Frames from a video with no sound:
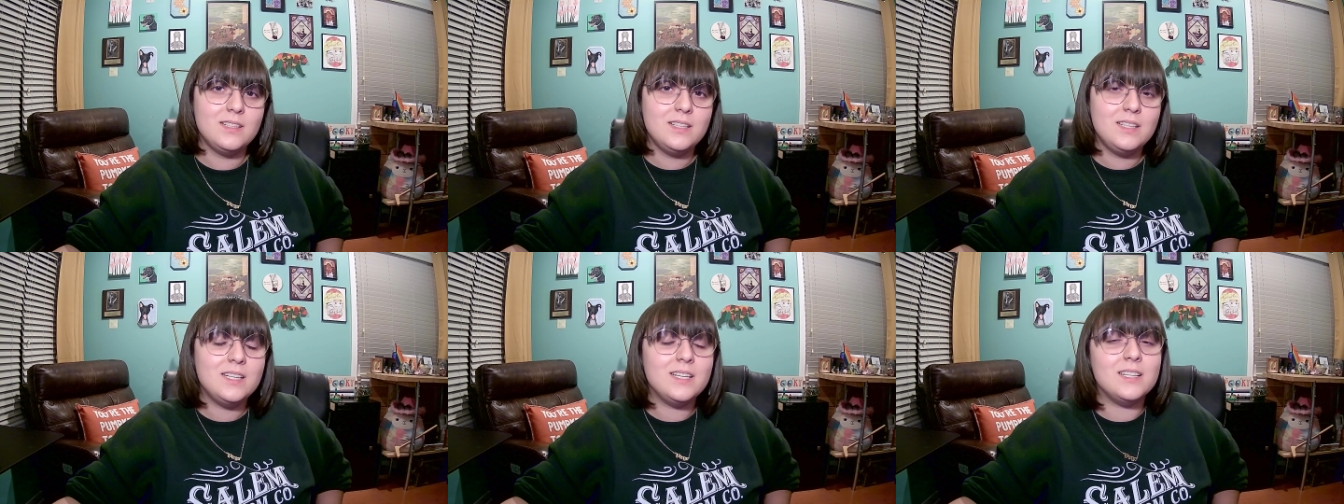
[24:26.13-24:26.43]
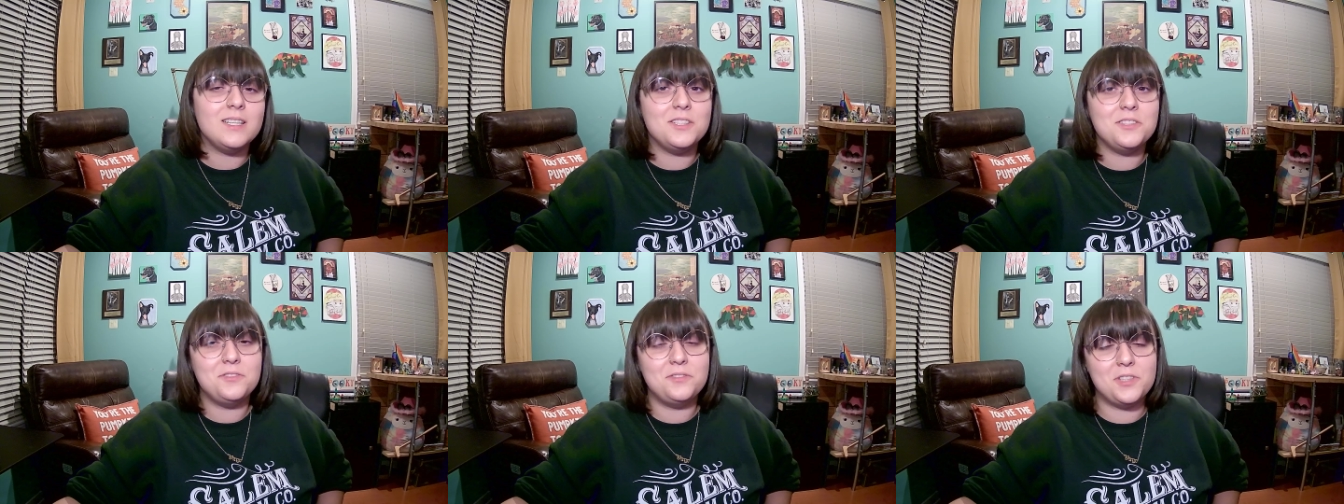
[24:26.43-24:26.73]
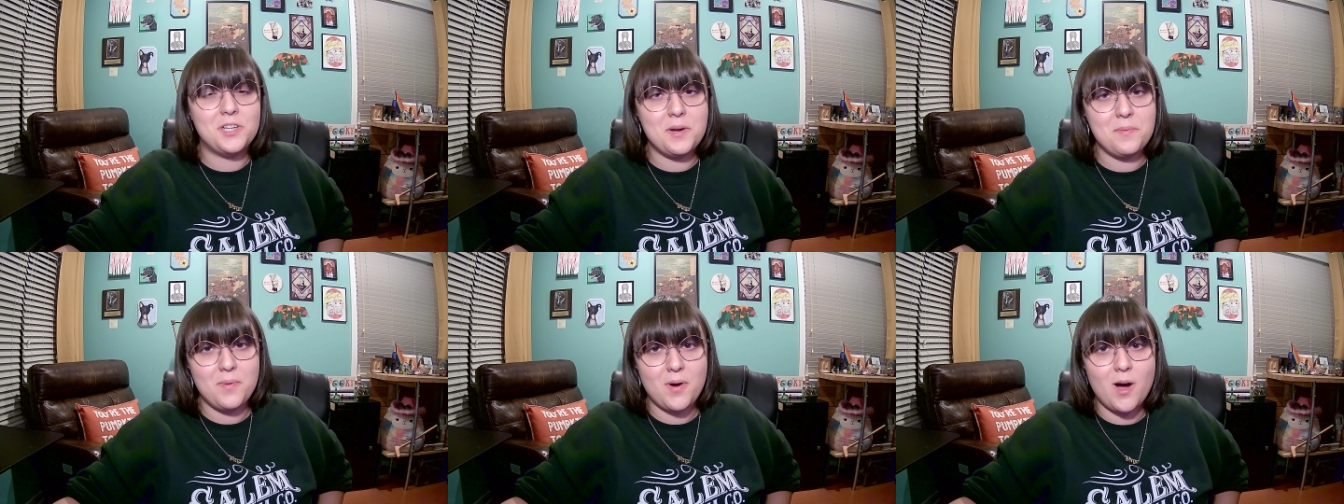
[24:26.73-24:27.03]
it is
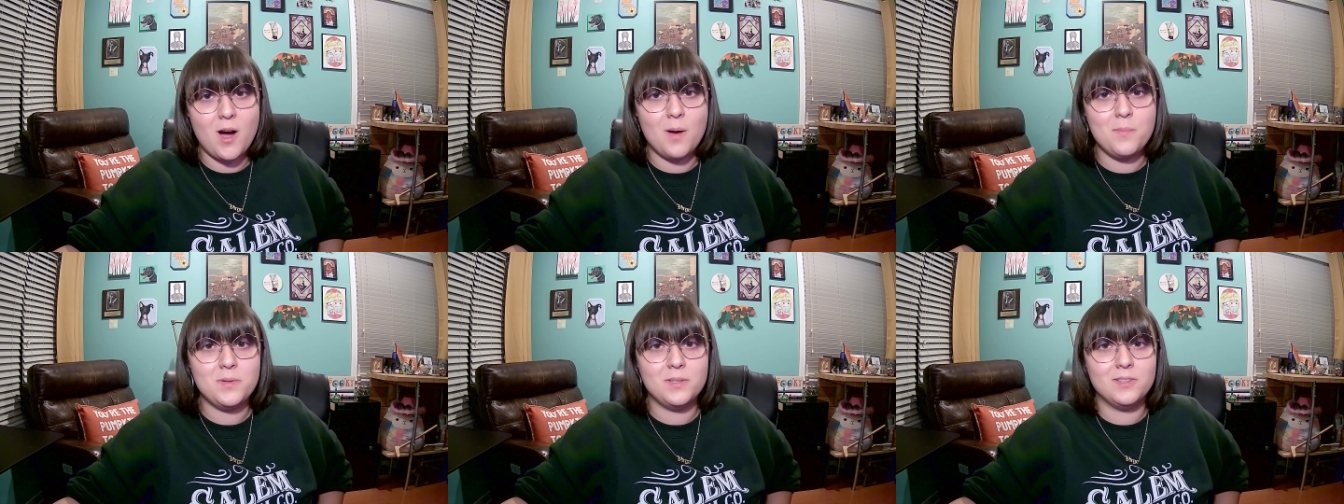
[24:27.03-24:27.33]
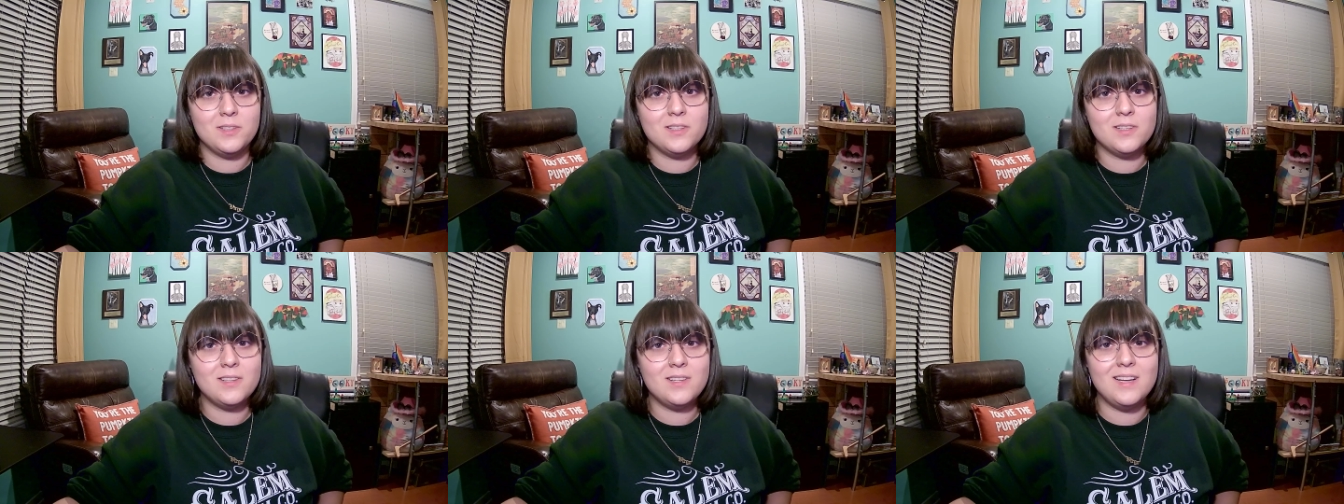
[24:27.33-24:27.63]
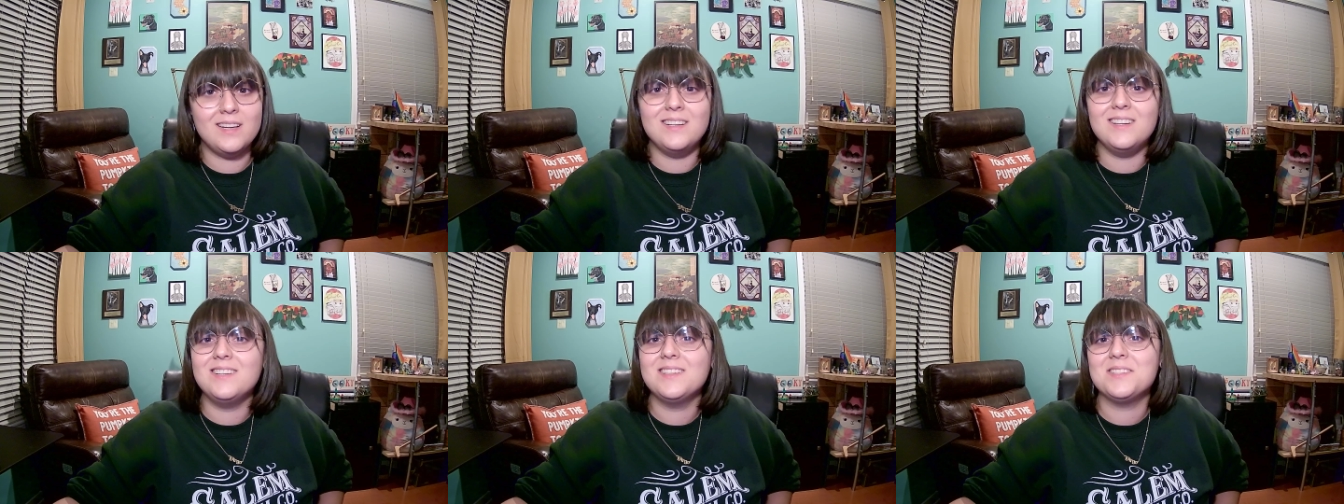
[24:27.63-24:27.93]
very popular
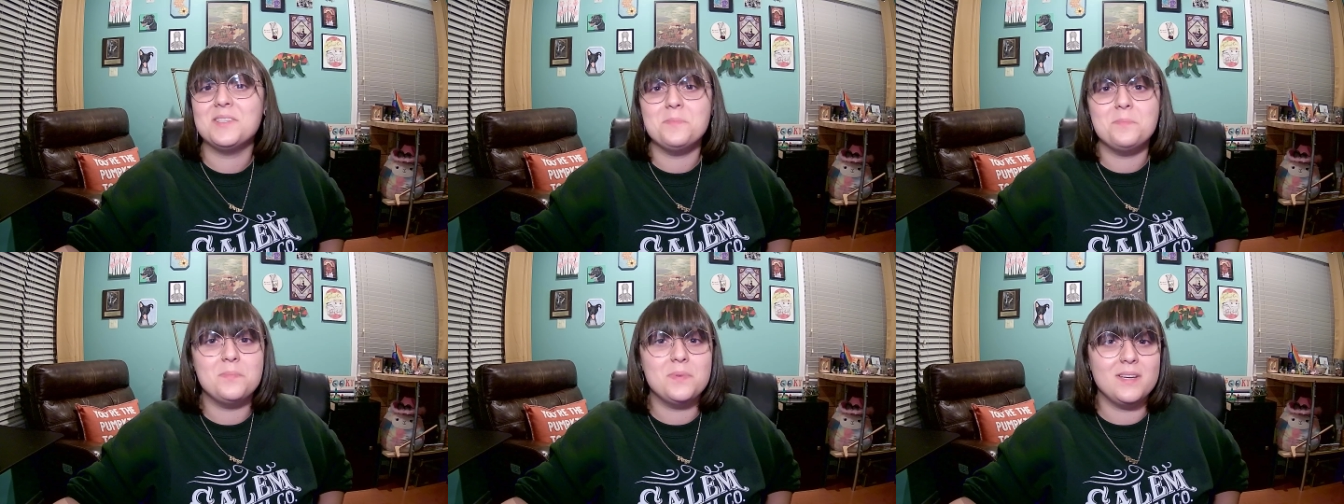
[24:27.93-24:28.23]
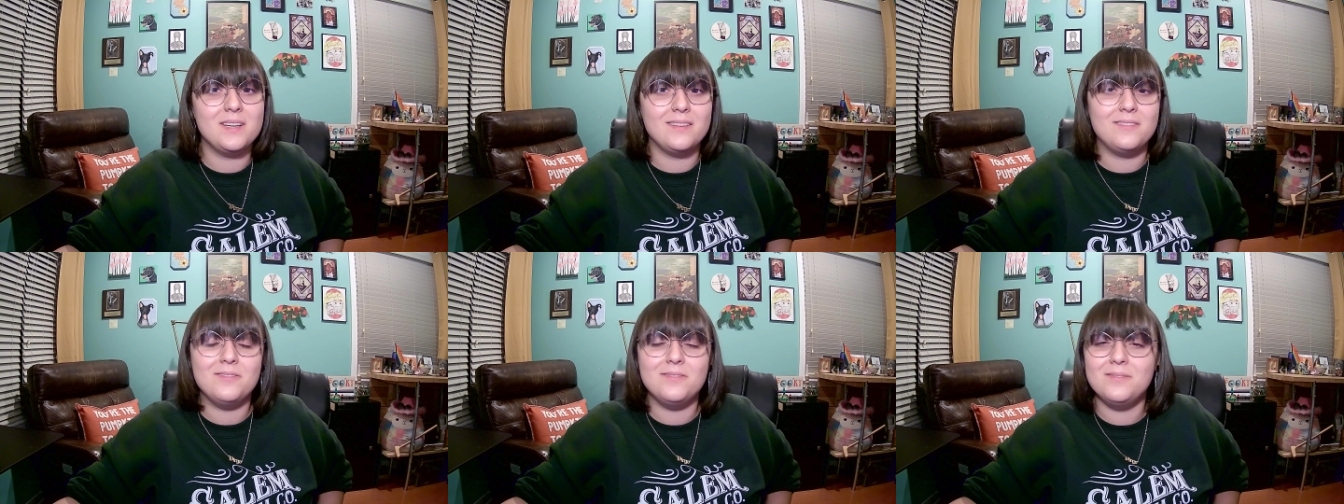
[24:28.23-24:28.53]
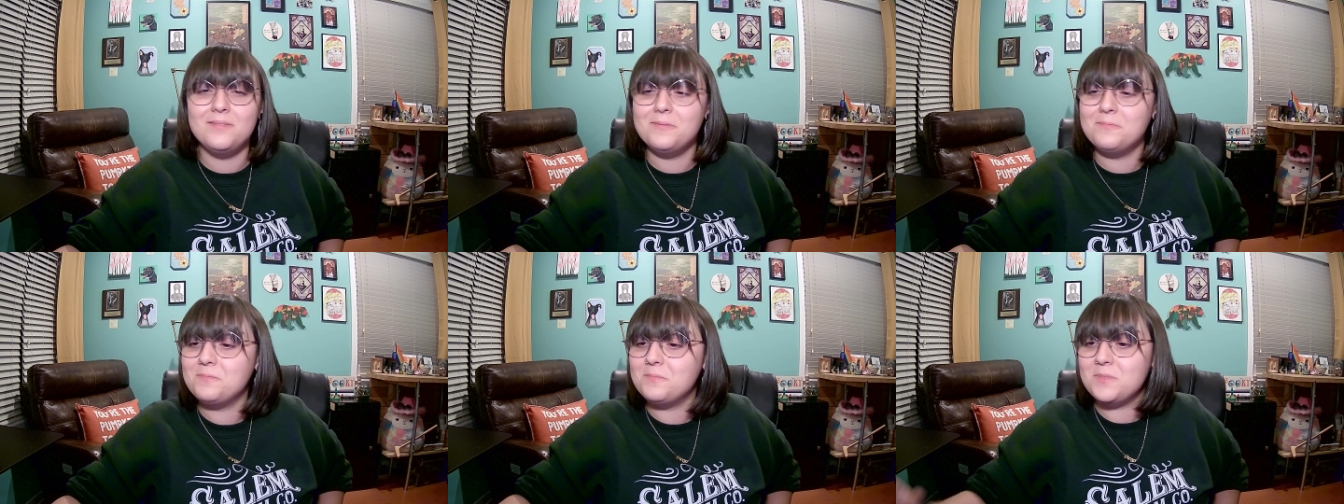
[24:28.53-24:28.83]
and it is a big
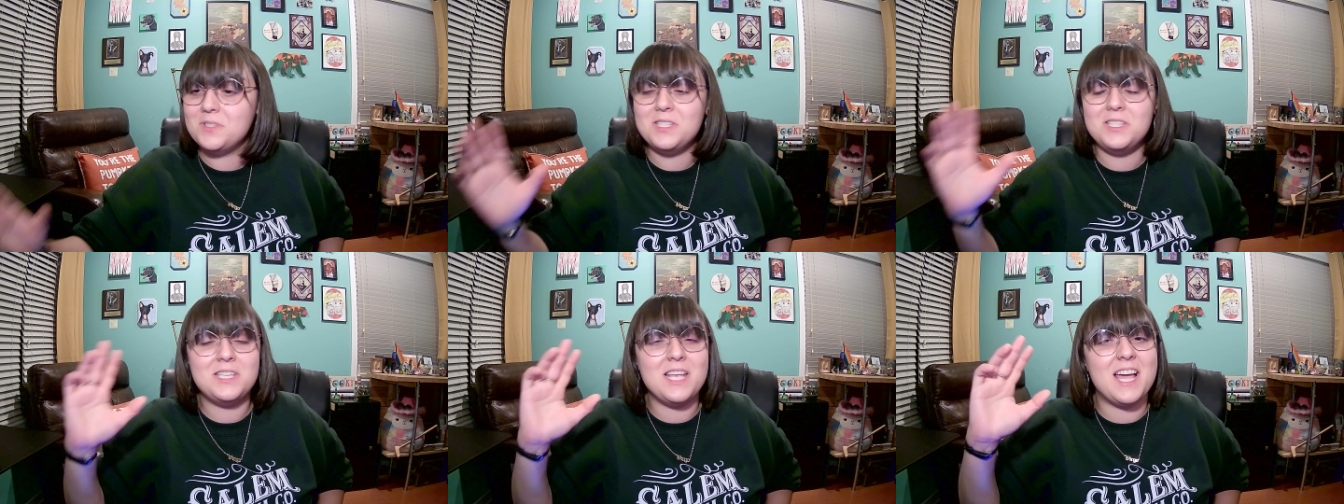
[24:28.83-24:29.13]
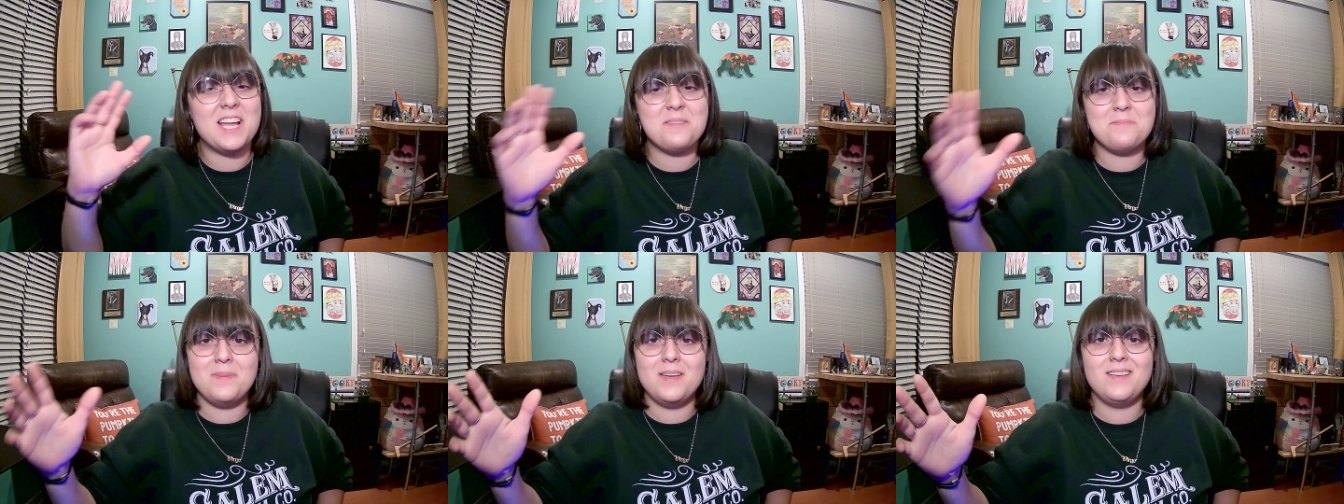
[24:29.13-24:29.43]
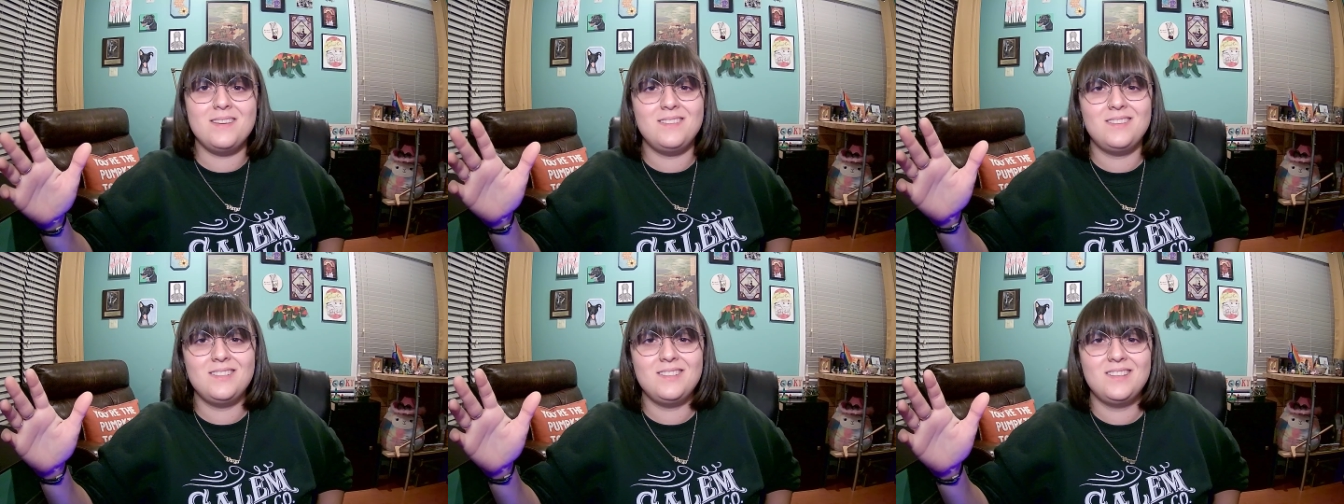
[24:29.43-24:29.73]

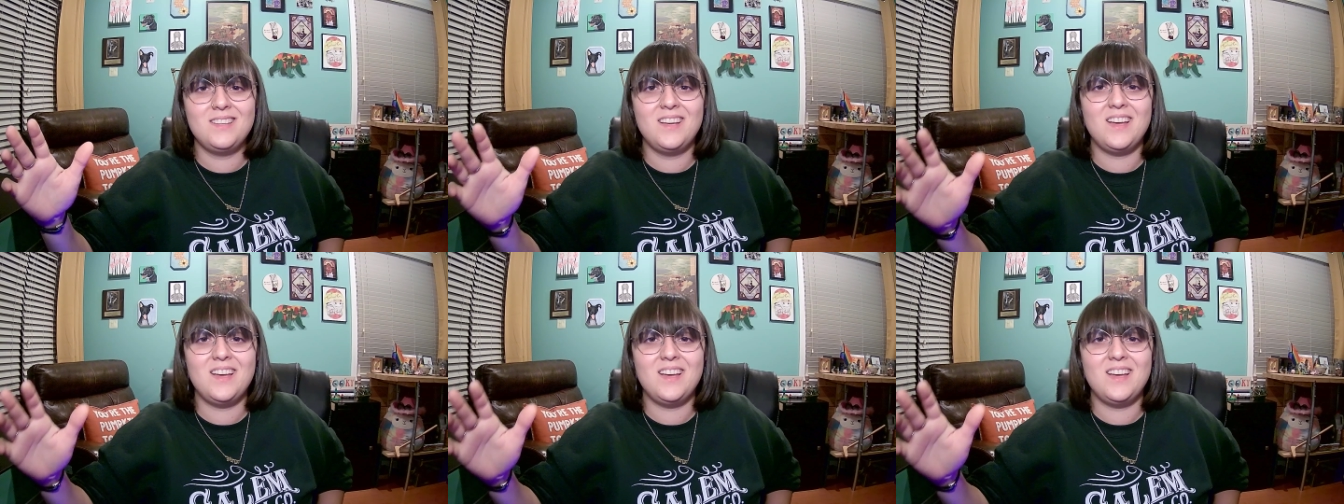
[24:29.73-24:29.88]
segment